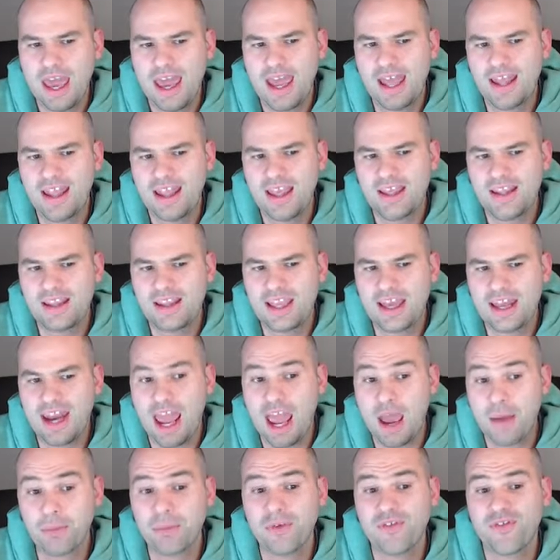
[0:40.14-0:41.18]
and then that
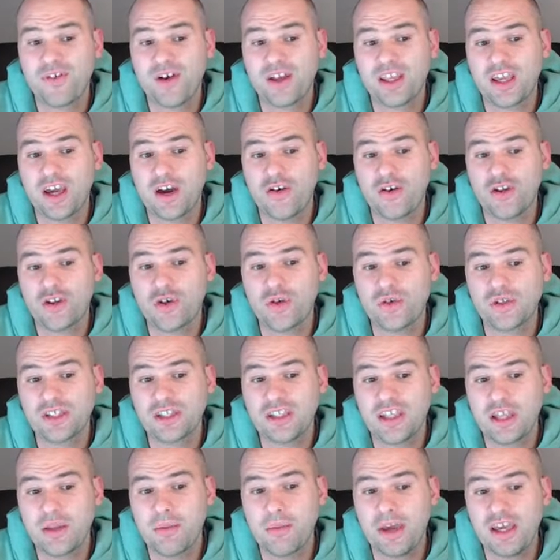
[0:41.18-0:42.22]
amplified current goes
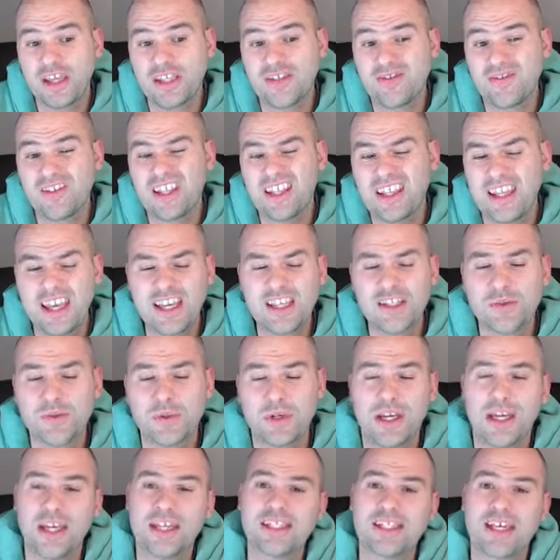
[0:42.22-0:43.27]
into the base of the next
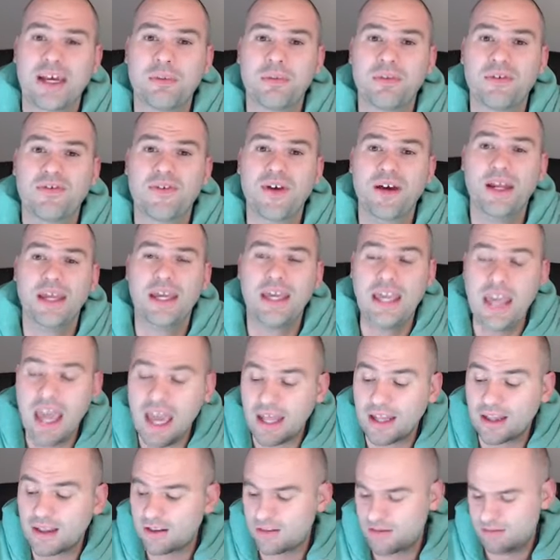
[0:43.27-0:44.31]
one and gets amplified
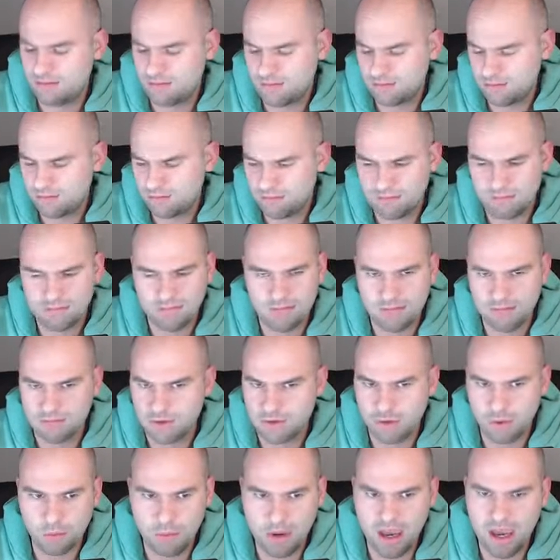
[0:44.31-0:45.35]
again,
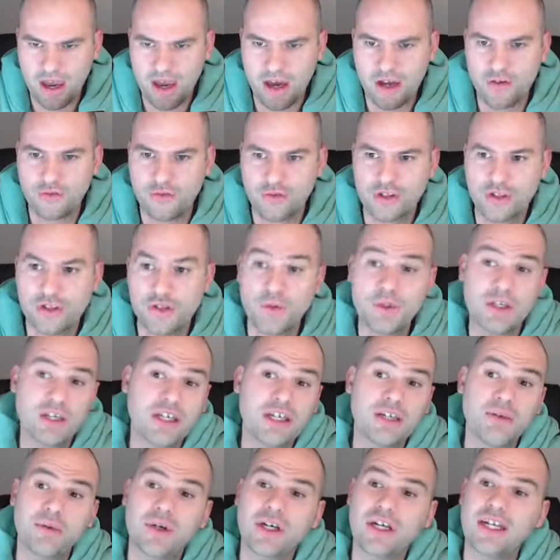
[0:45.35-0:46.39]
so by 100. So
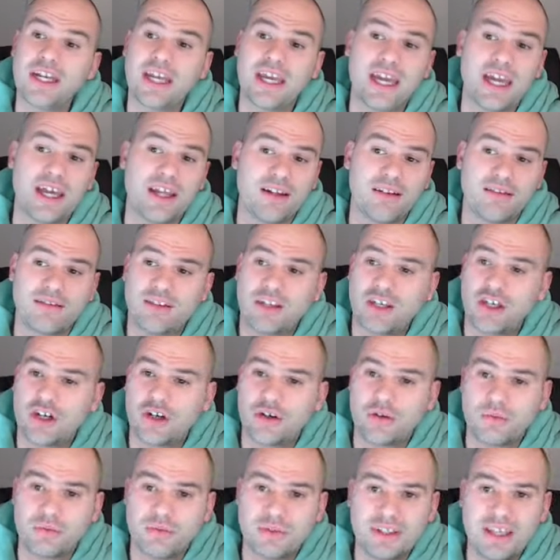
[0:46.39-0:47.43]
we, we're going to get, you
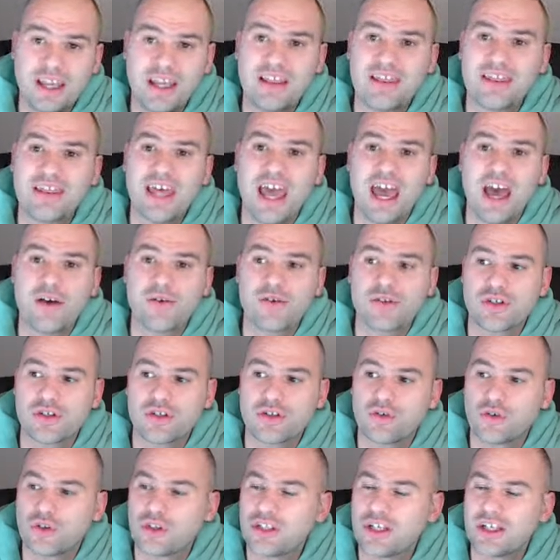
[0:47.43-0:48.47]
know,
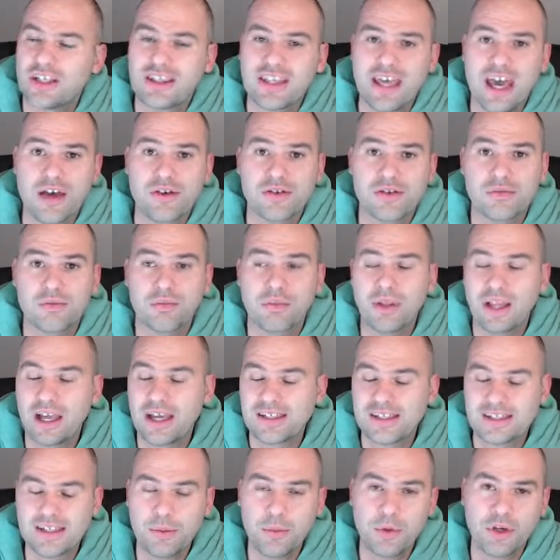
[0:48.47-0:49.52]
10,000 or 10,000
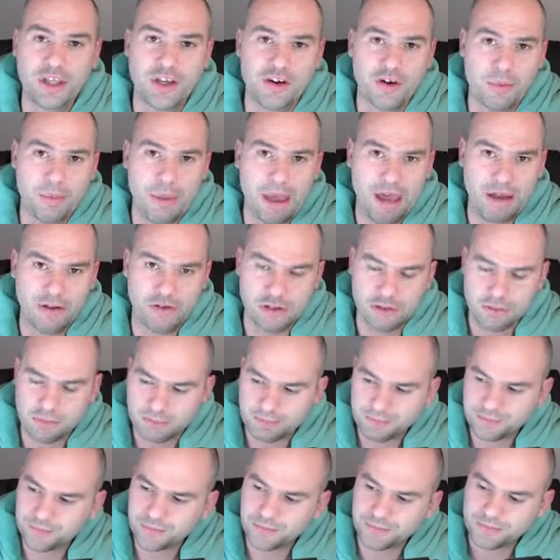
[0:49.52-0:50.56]
plus, somewhere thereabouts,
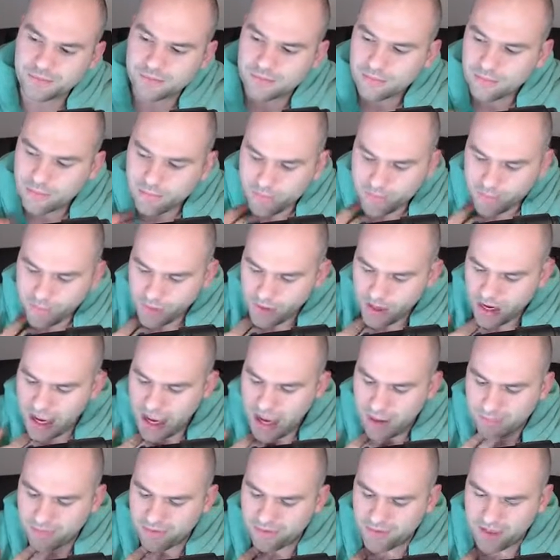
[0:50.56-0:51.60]

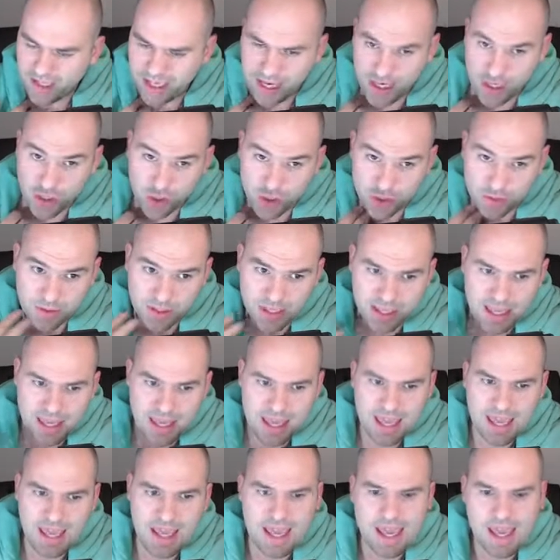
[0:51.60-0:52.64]
amplification.
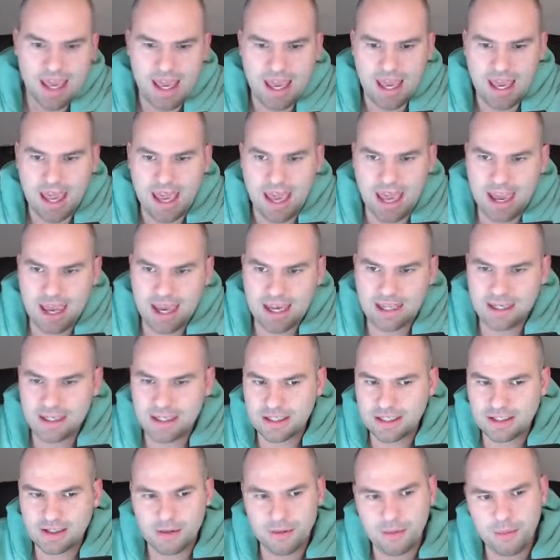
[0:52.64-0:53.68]

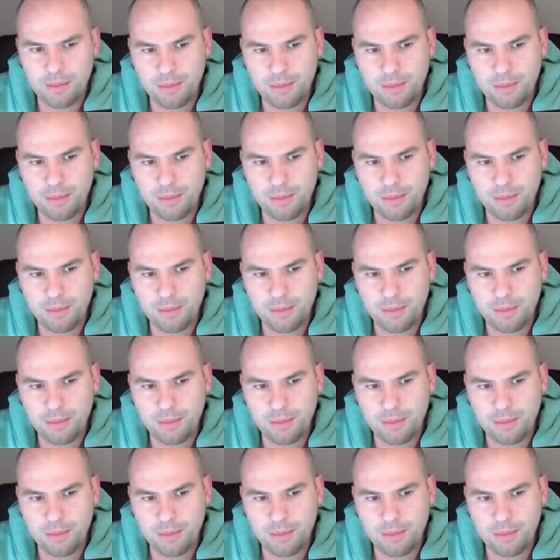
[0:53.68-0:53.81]
And